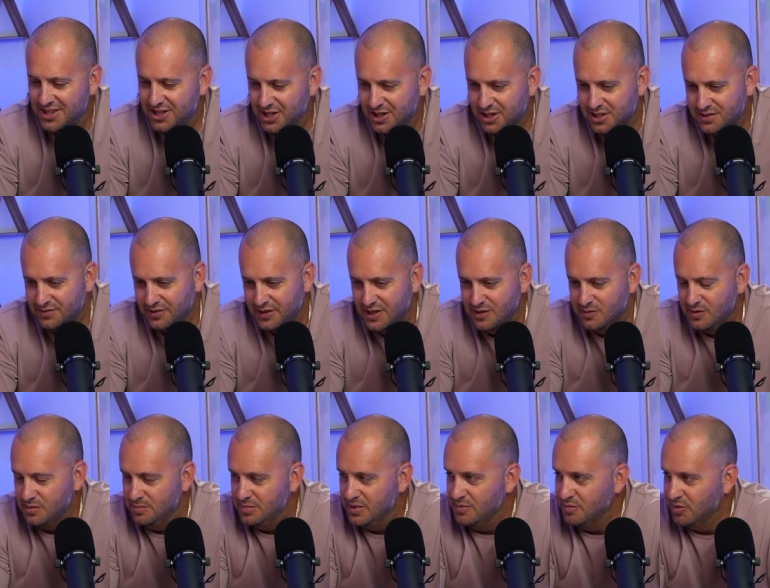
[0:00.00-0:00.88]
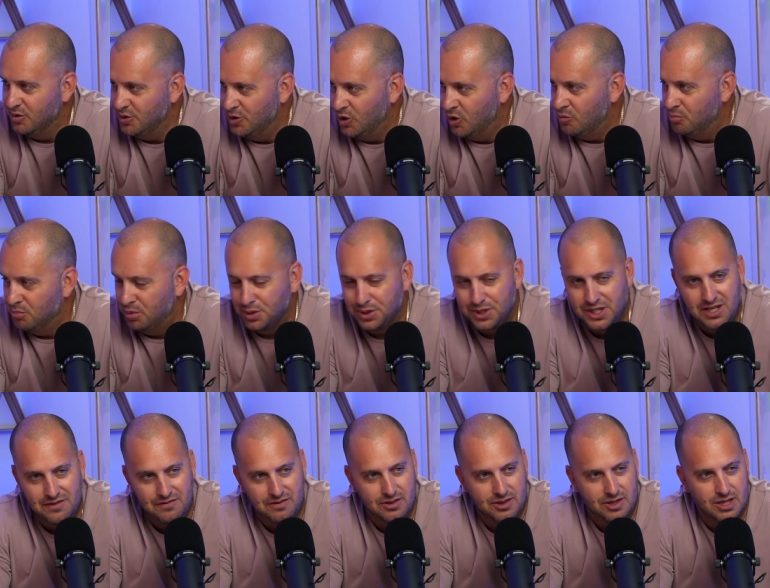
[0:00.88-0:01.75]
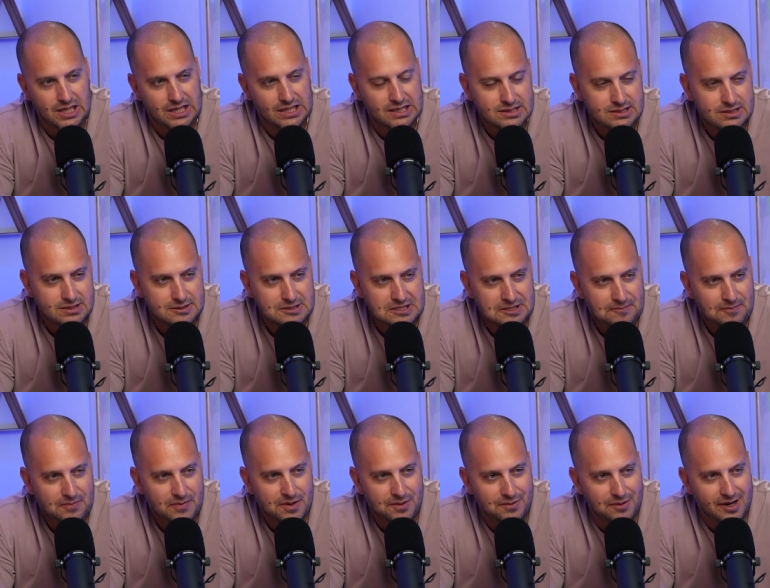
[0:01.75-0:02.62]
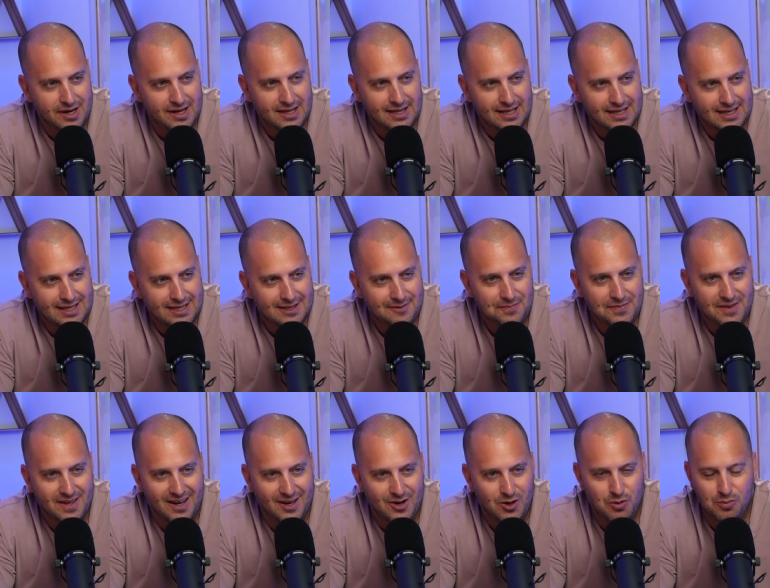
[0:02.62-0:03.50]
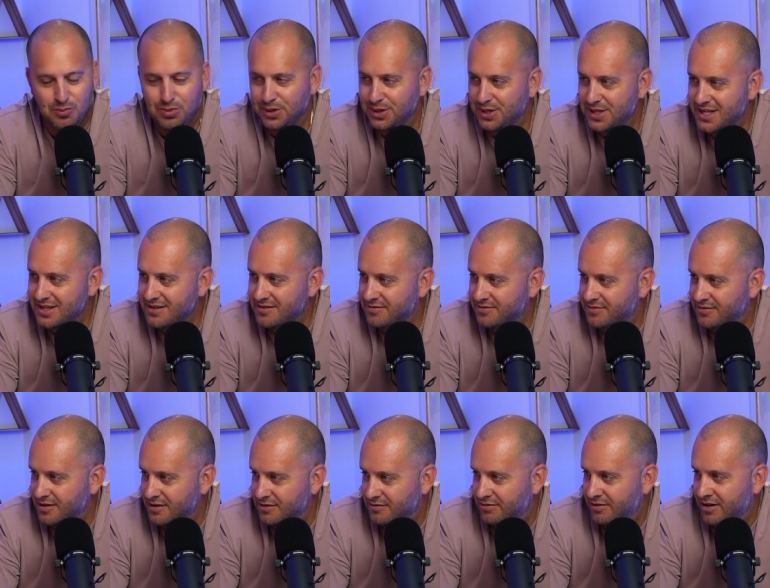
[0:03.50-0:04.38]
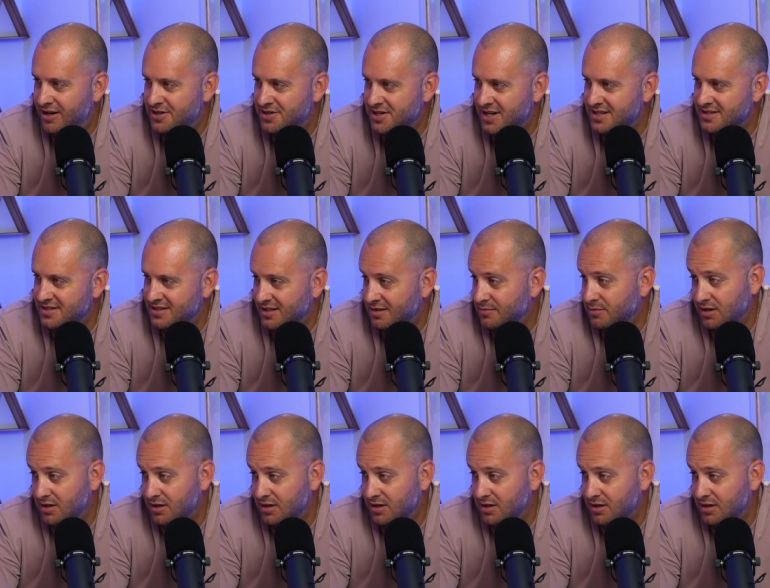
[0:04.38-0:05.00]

think it's funny when people don't believe in things right? Like, I don't believe in franchising. I'm